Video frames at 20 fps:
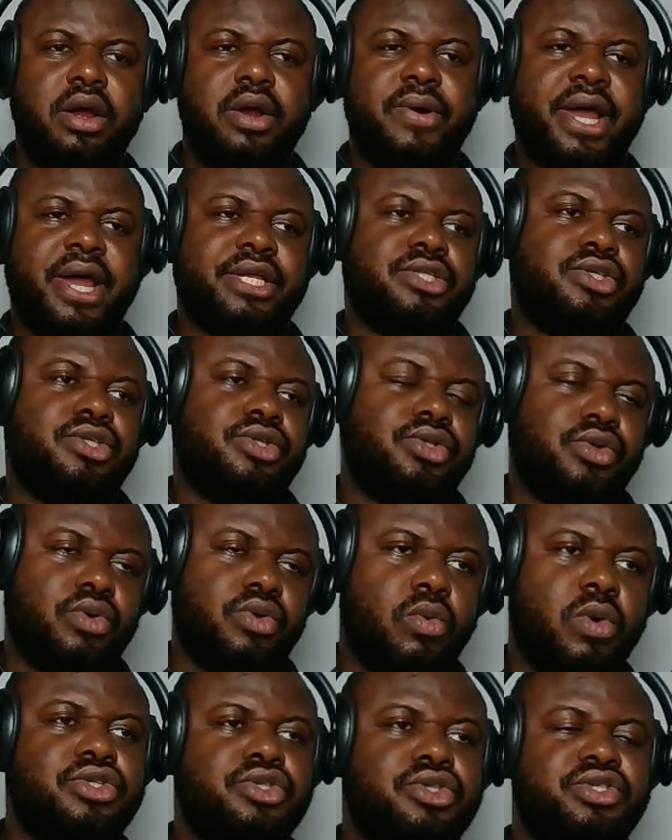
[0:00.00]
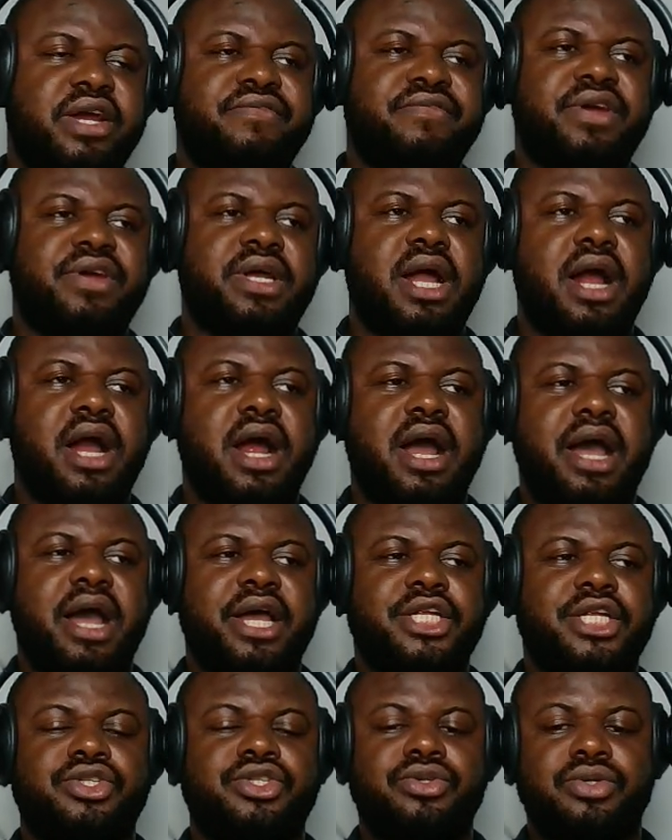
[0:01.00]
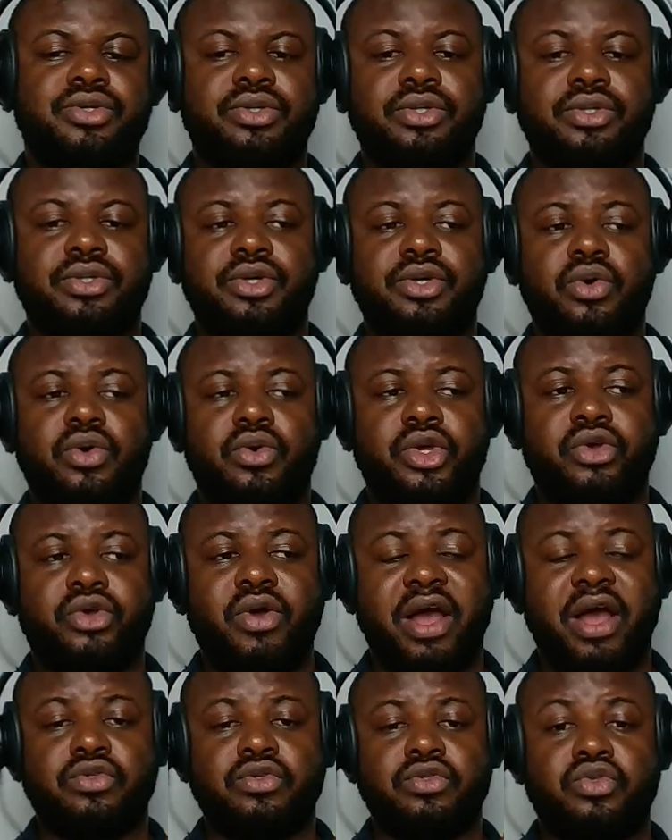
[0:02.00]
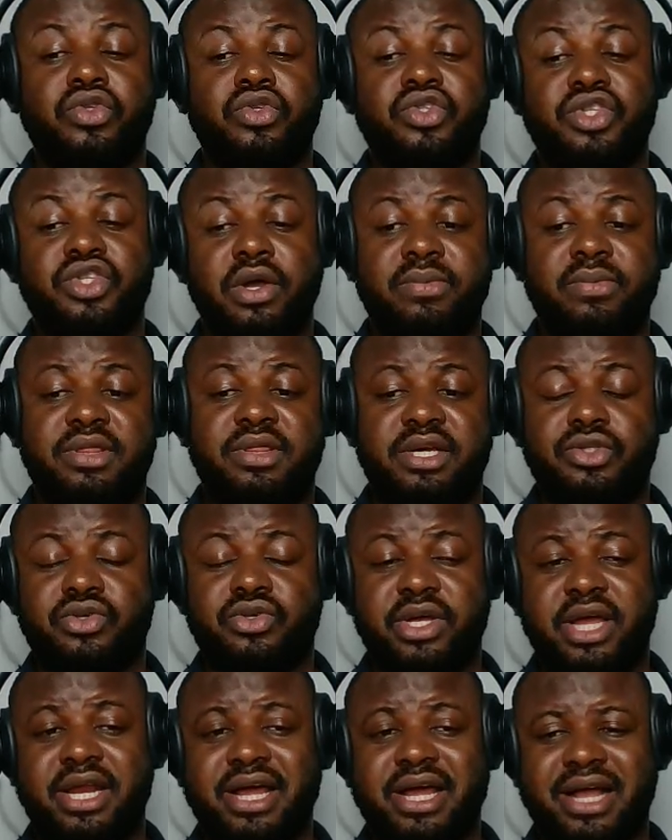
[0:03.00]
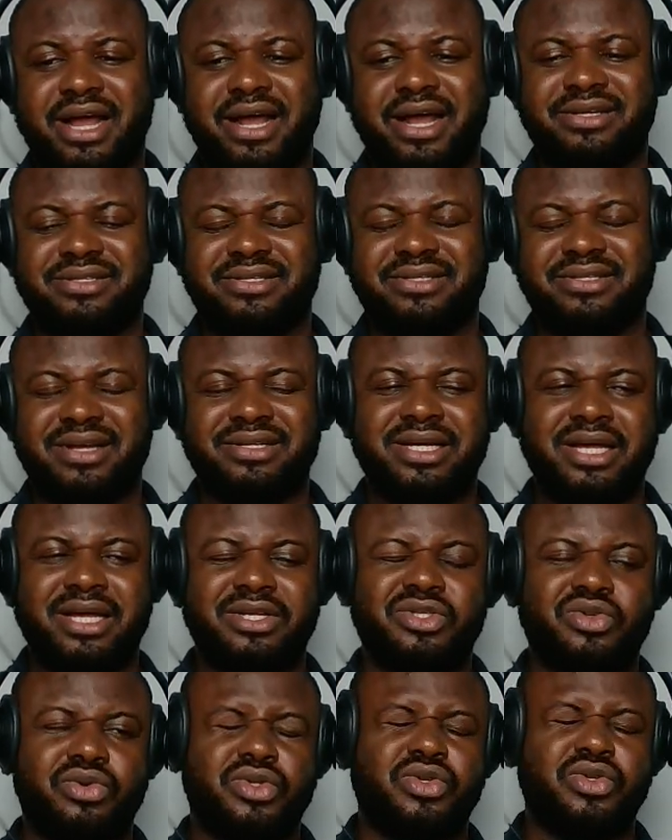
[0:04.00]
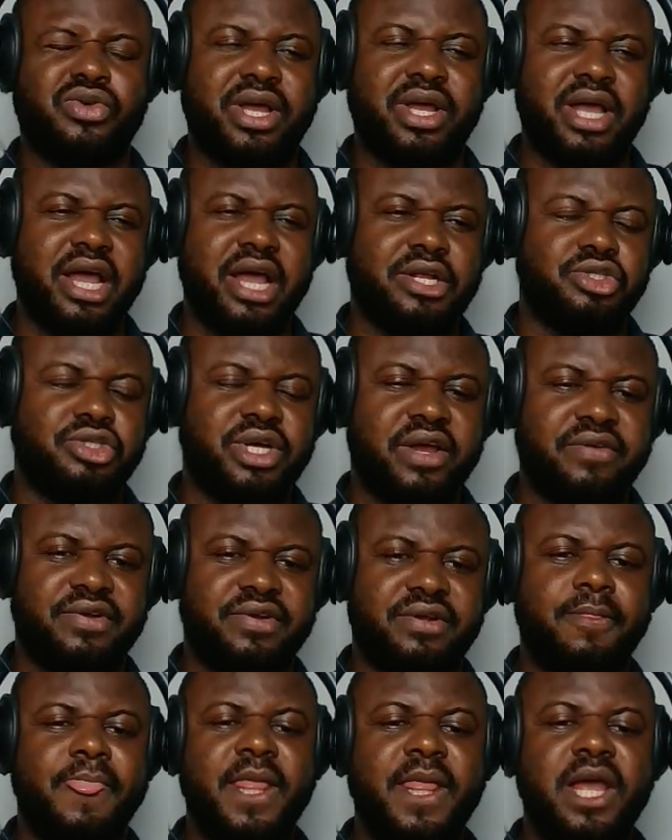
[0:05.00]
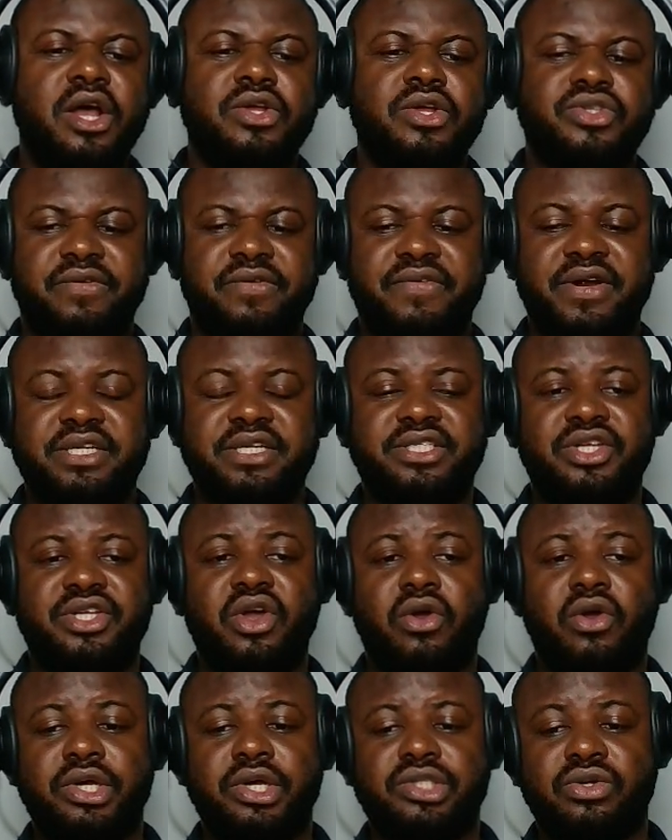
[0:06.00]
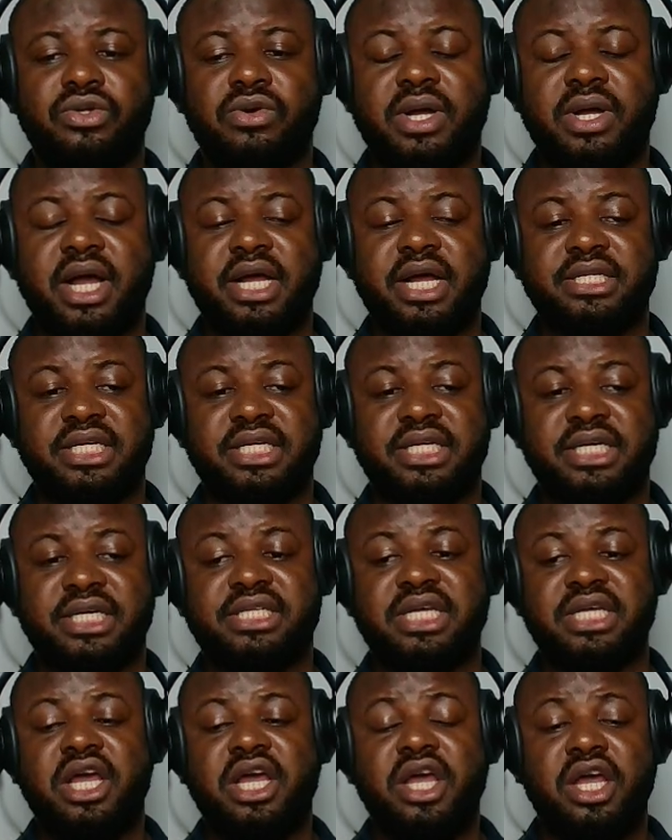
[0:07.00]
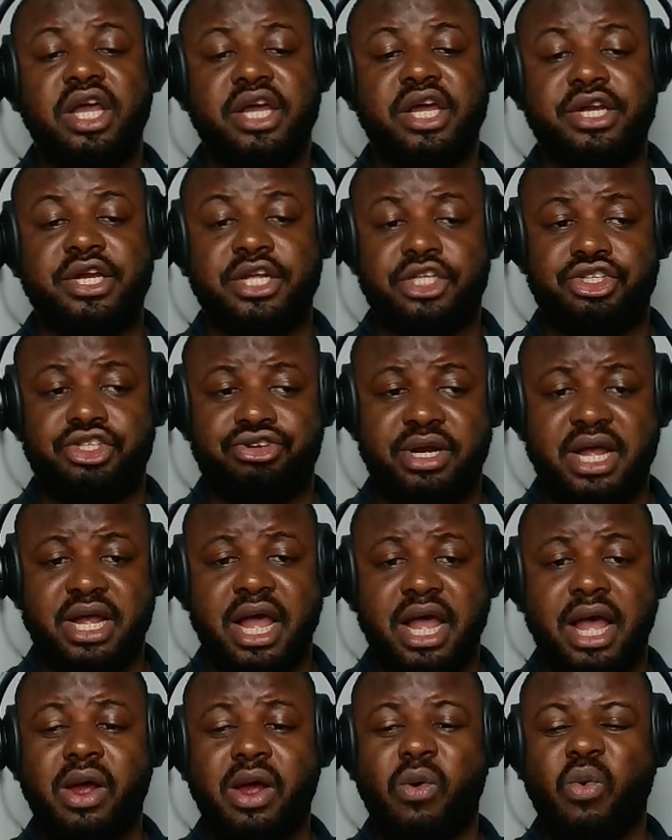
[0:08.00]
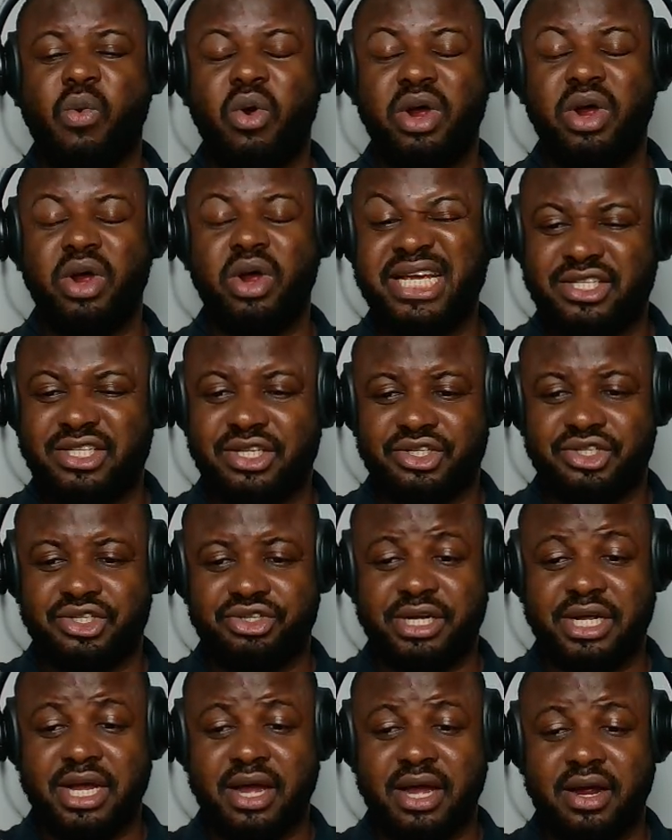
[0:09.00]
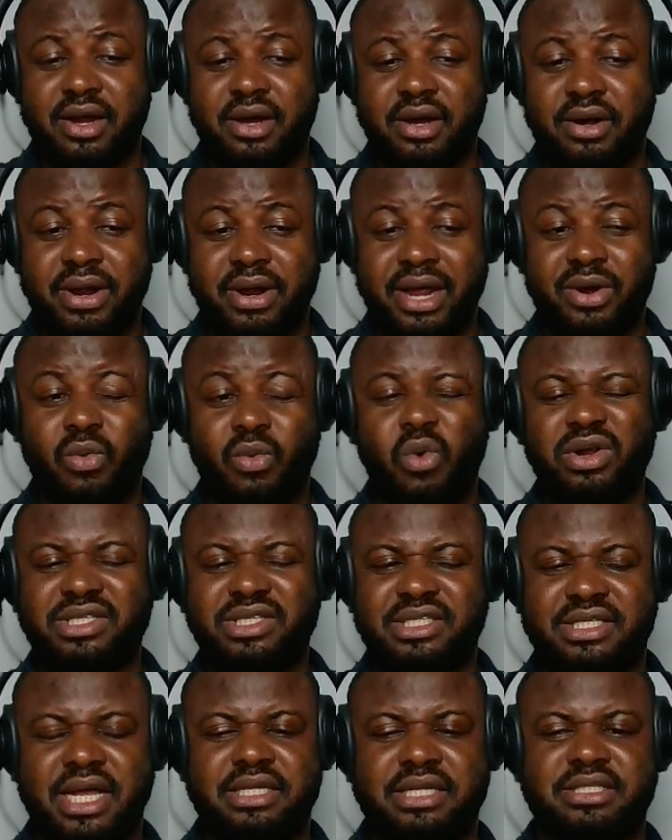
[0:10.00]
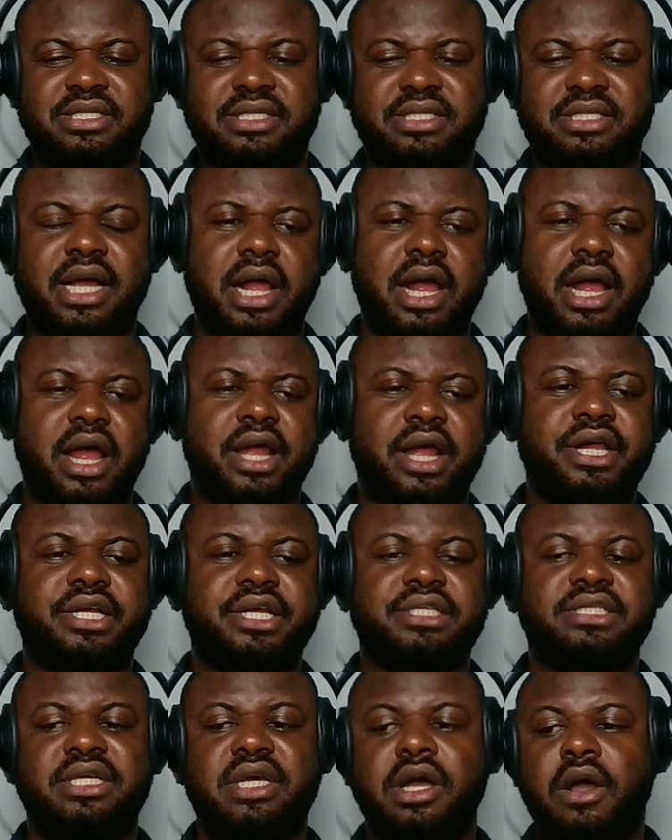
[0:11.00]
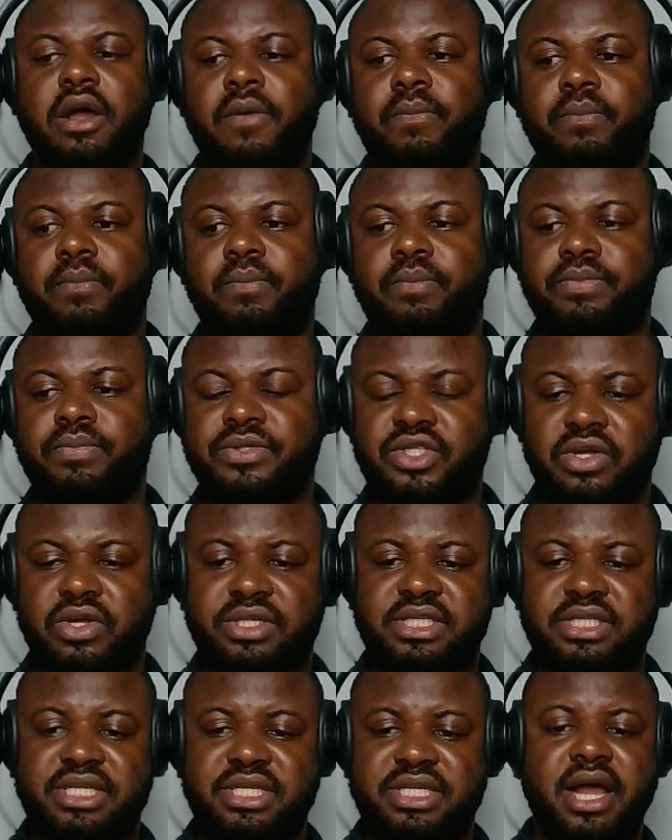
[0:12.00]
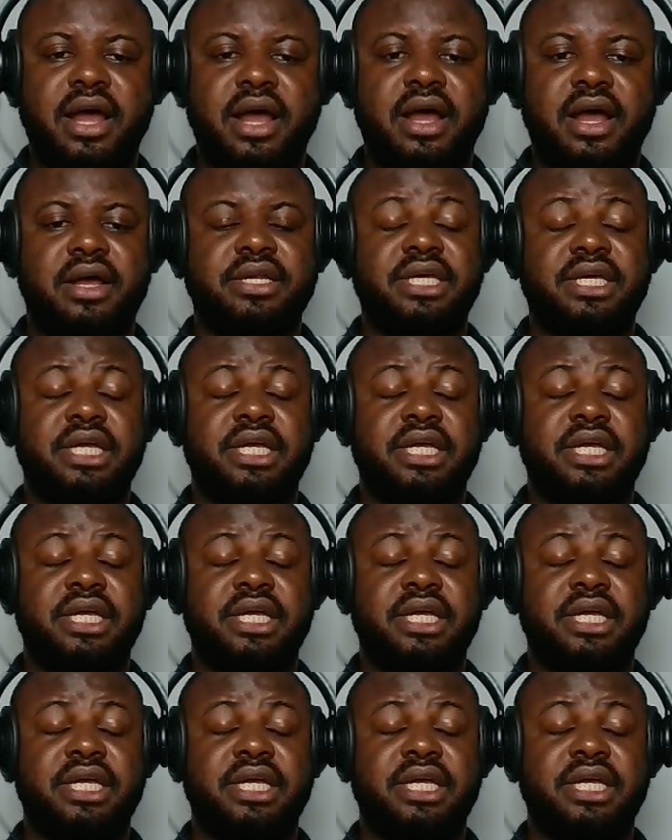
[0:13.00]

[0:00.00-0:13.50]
right? You want to drive a car, and you have to do something to get that car started, so you can drive it. So the first thing you're going to look at is the trigger. Now, what is the trigger, right? What starts that car is starting the car